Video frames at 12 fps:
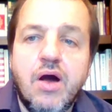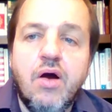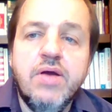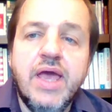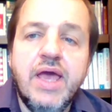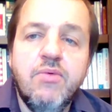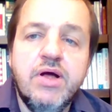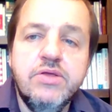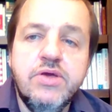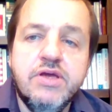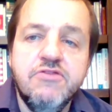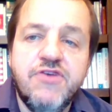Okay, well,
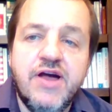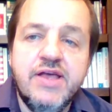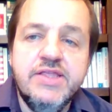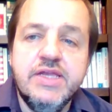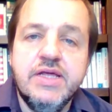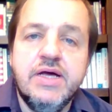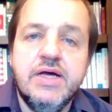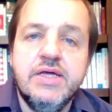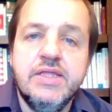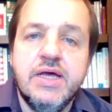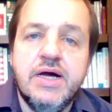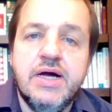you can find it
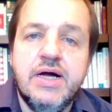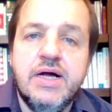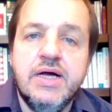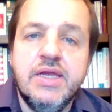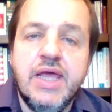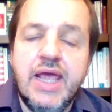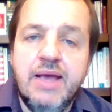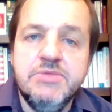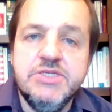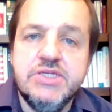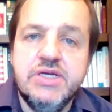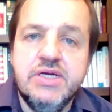on
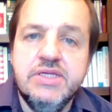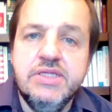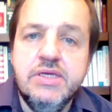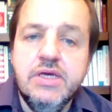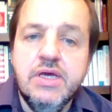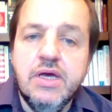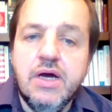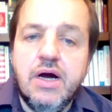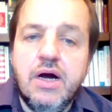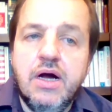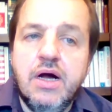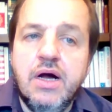Amazon.
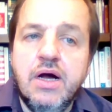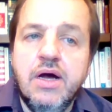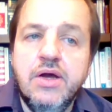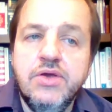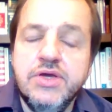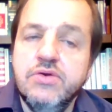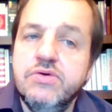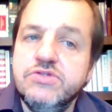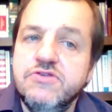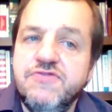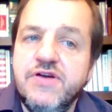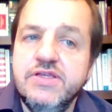You can
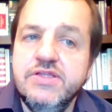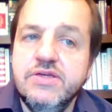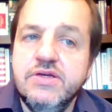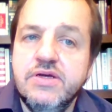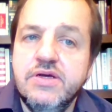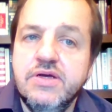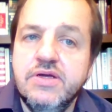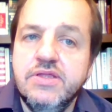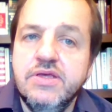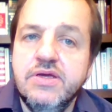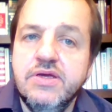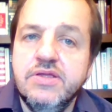also find
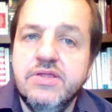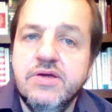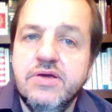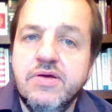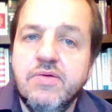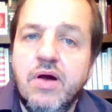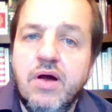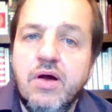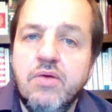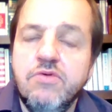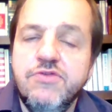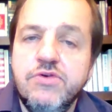
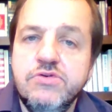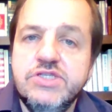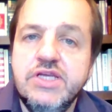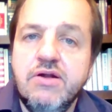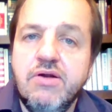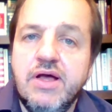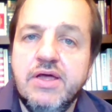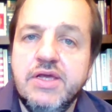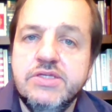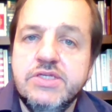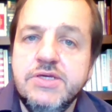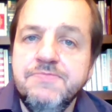the reviews there on
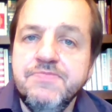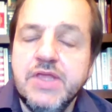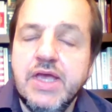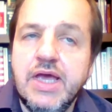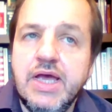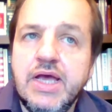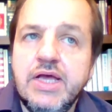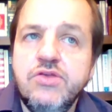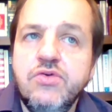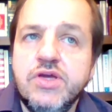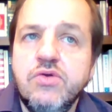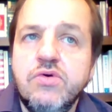it. And
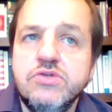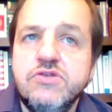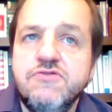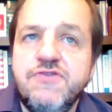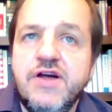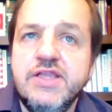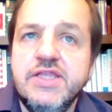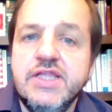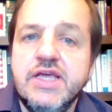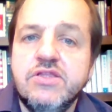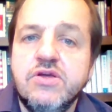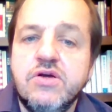you can also find it
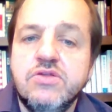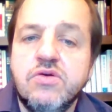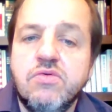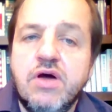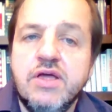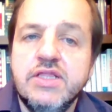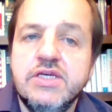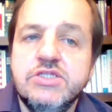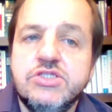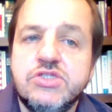at the Routledge